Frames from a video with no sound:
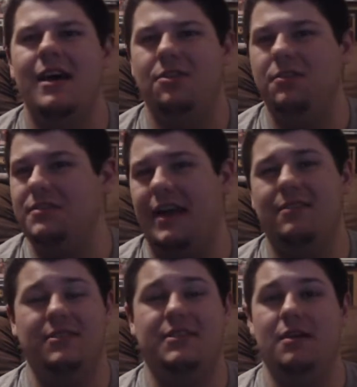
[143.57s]
their
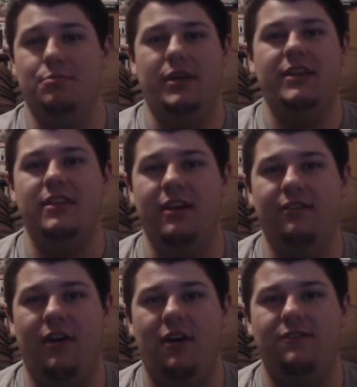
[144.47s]
sound has completely
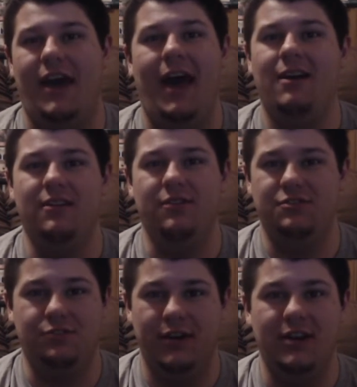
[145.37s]
evolved out of a
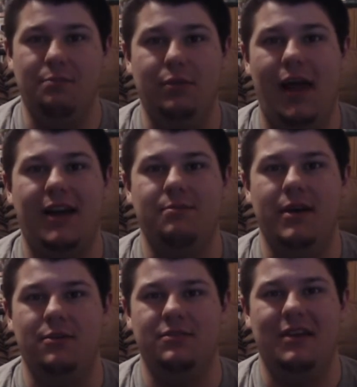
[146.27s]
straight-up black
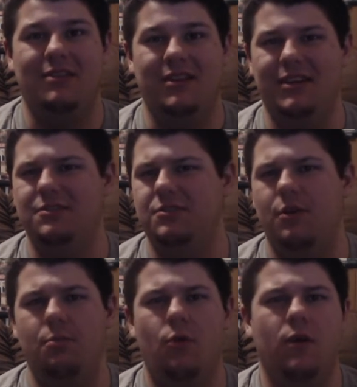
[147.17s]
metal sound and into
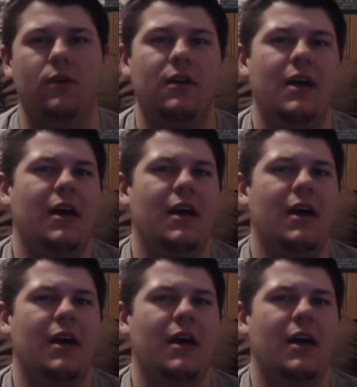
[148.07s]
a more